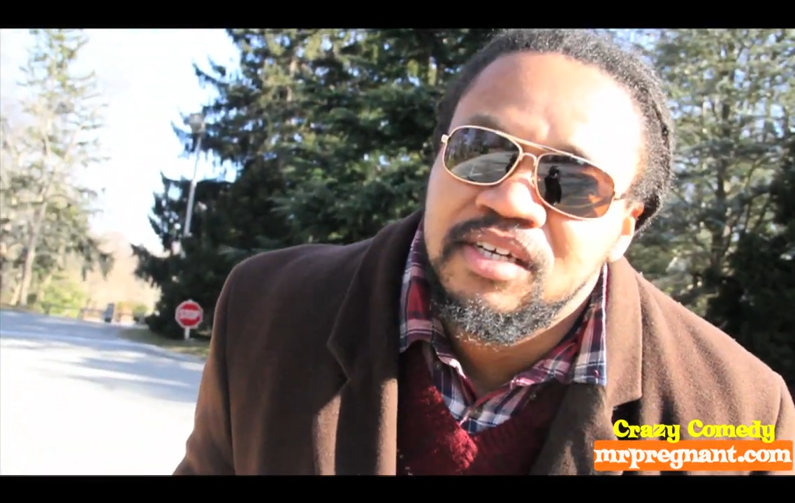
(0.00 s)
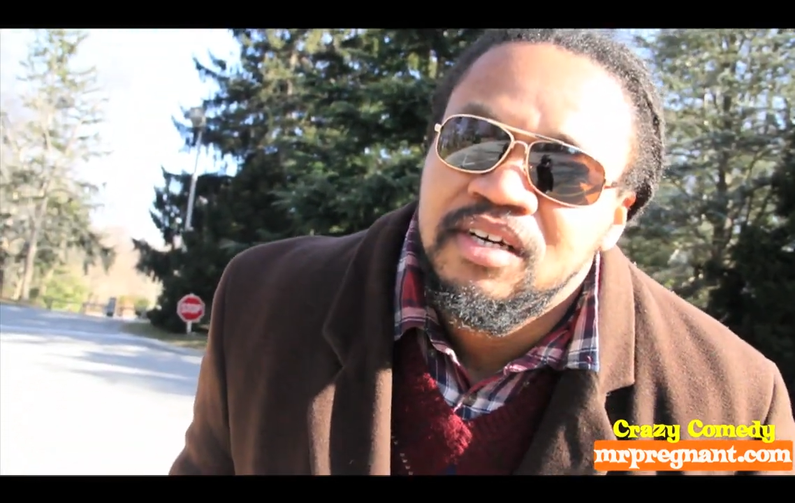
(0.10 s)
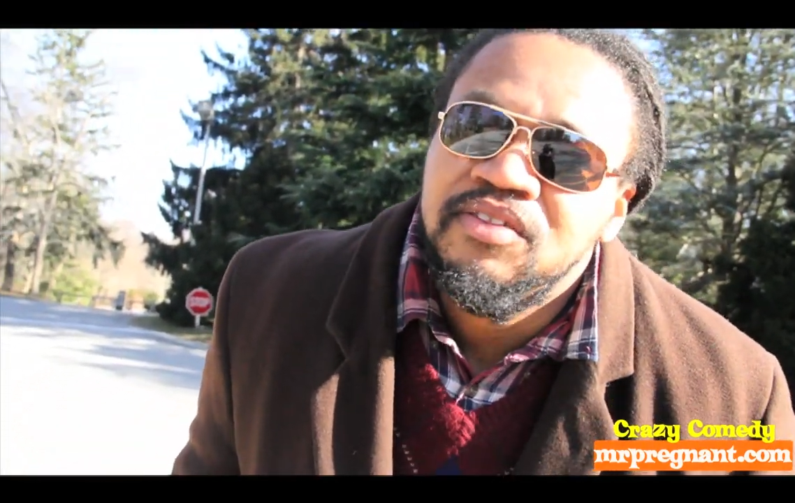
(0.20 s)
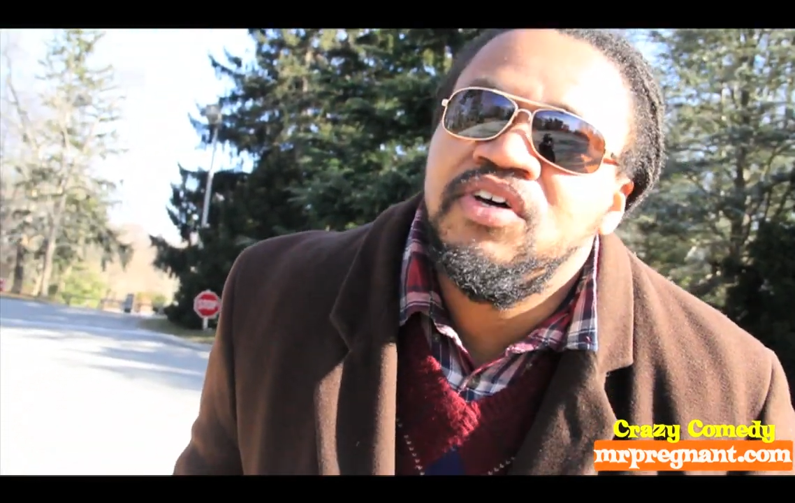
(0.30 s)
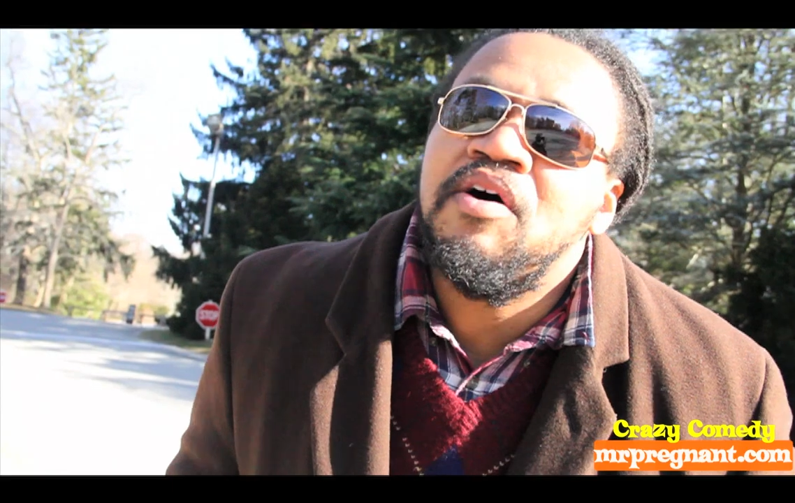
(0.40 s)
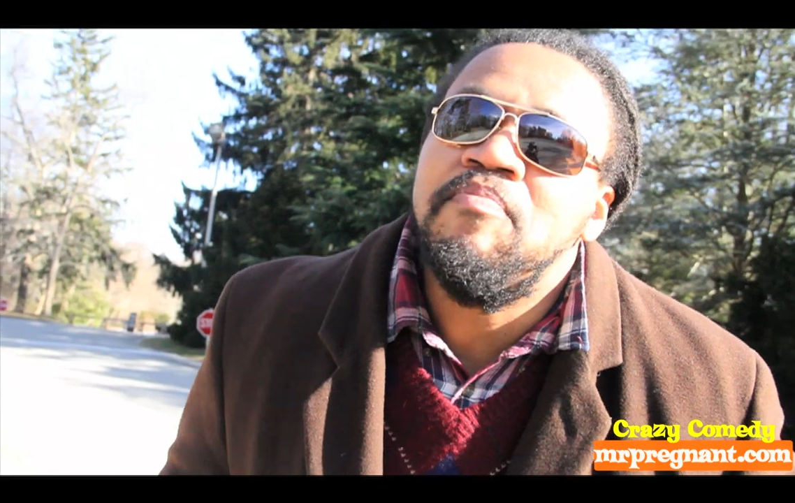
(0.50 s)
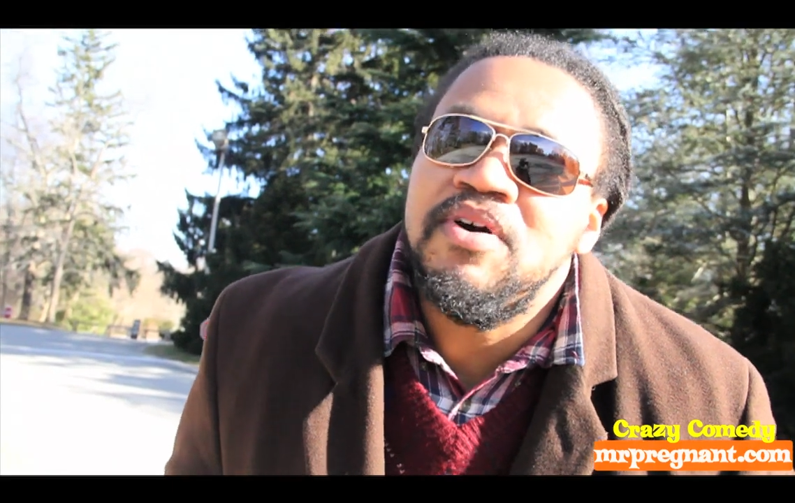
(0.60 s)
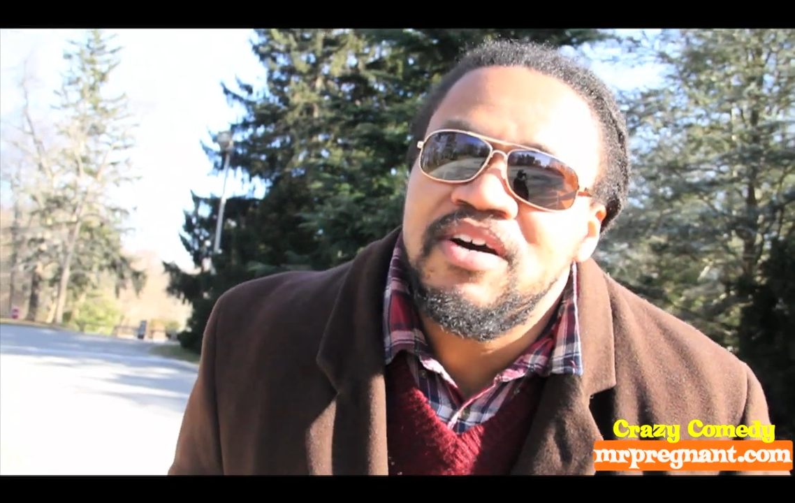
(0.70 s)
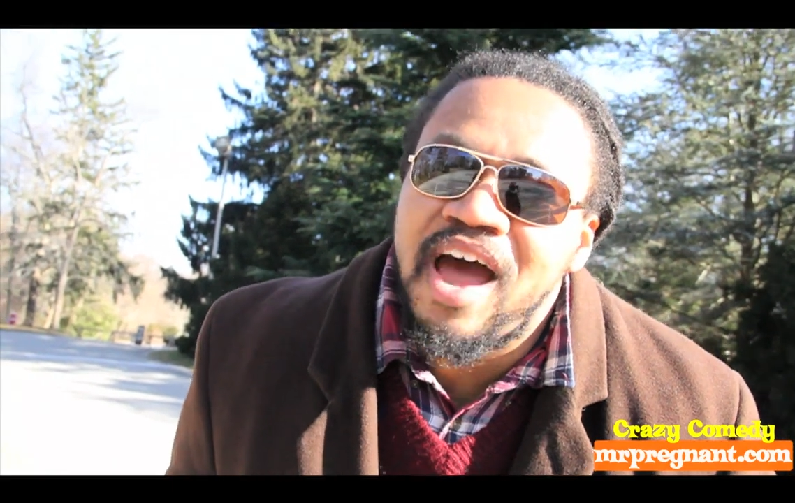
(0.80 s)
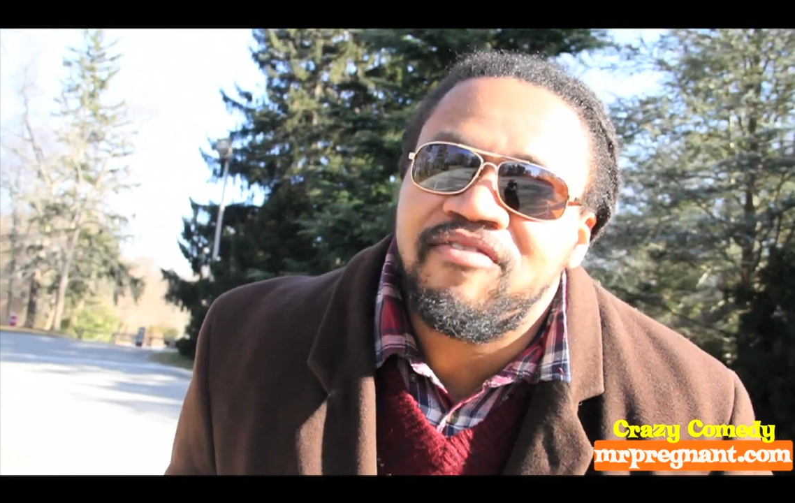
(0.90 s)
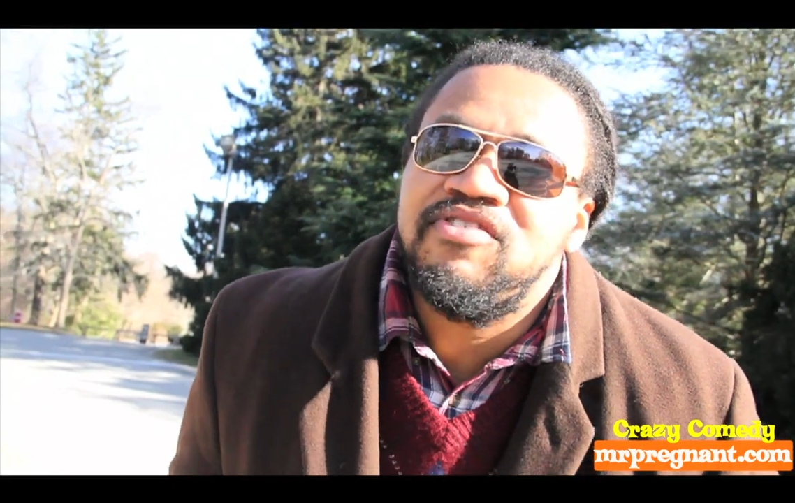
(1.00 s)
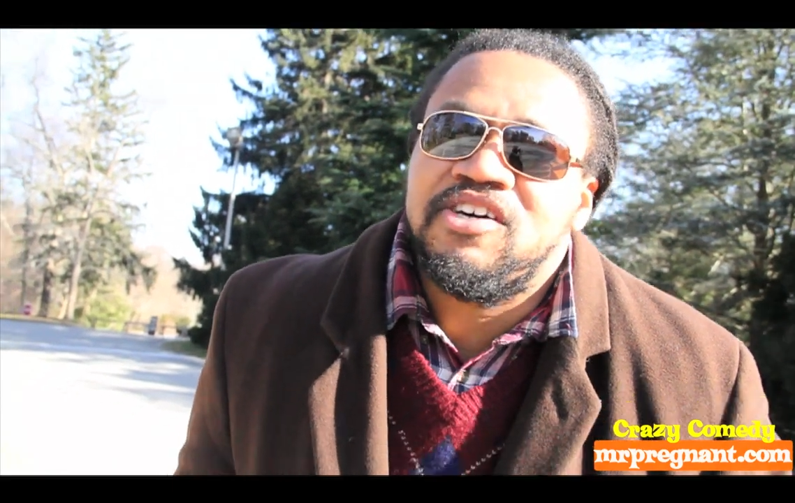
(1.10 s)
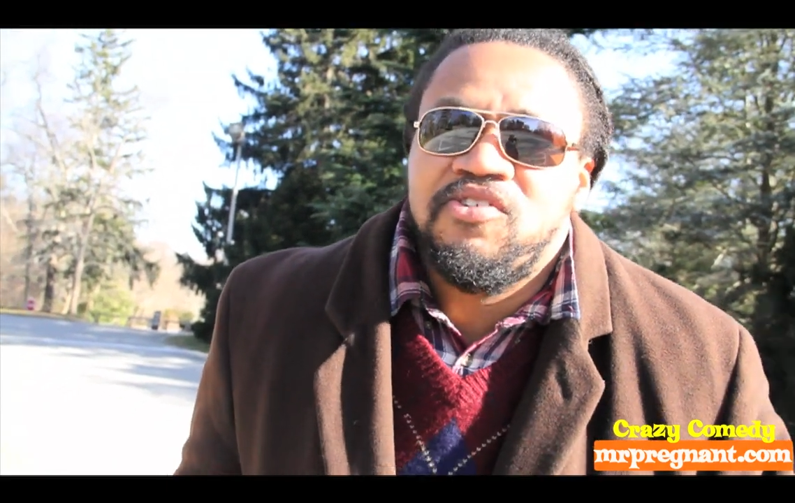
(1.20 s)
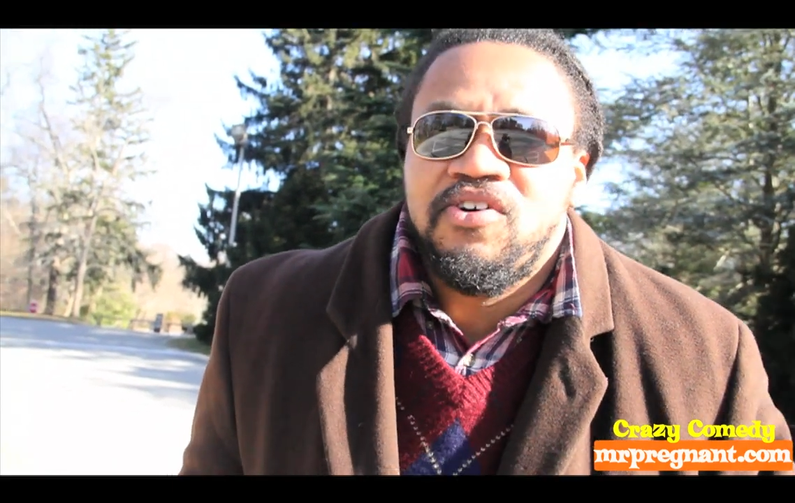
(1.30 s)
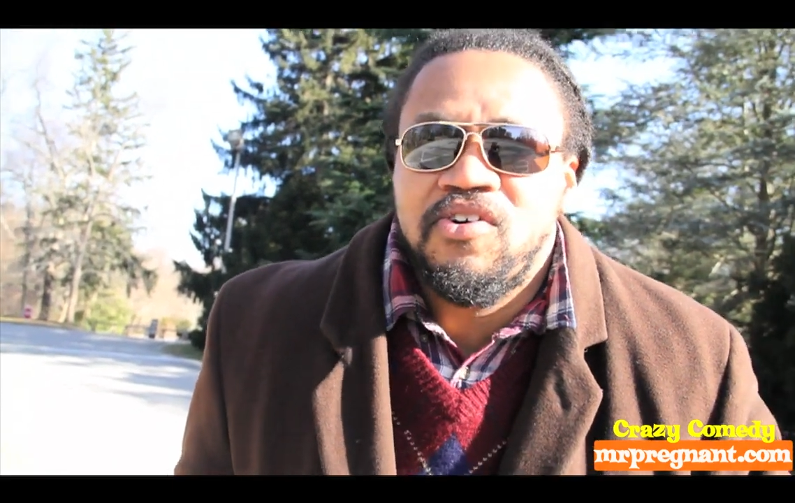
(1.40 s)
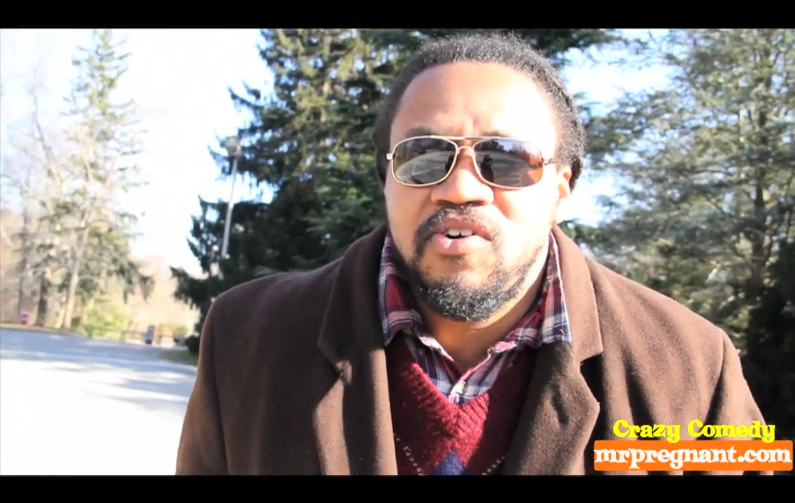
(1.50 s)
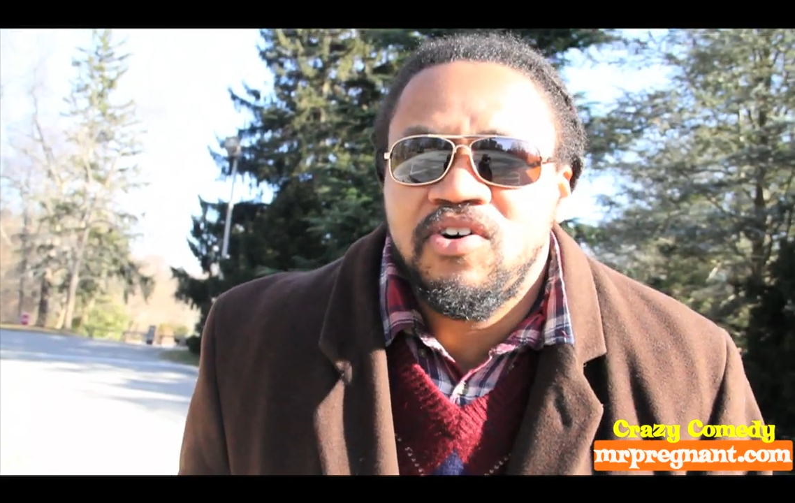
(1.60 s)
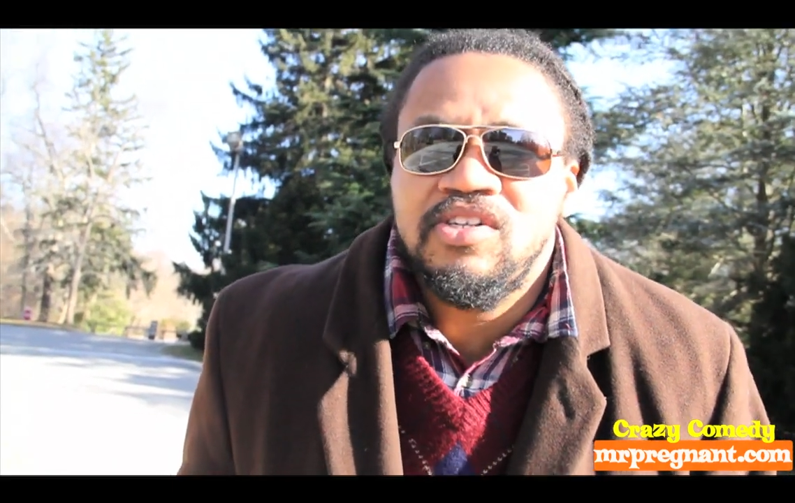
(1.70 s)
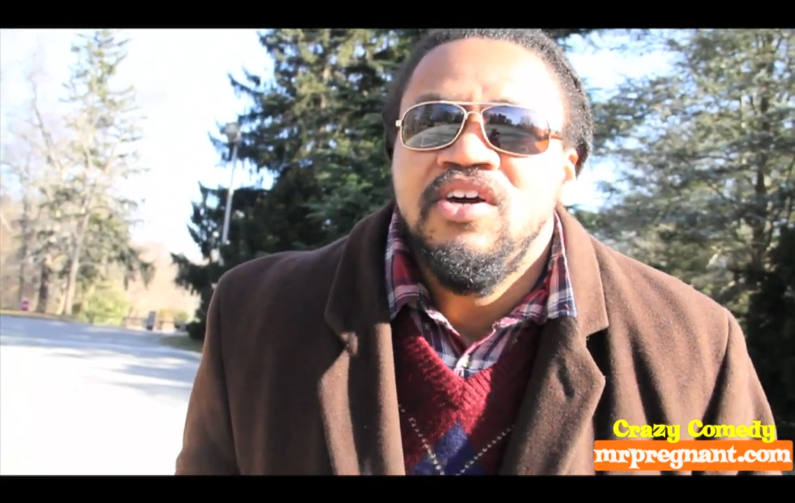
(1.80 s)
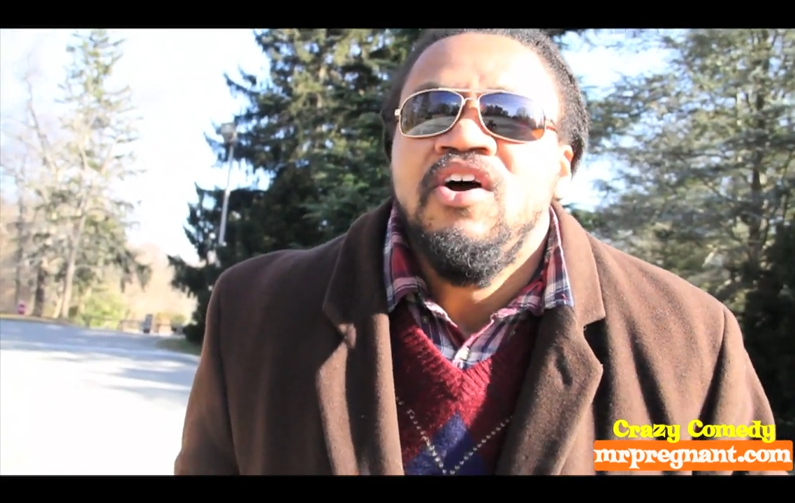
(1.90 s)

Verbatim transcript: Did a bird have sex with a horse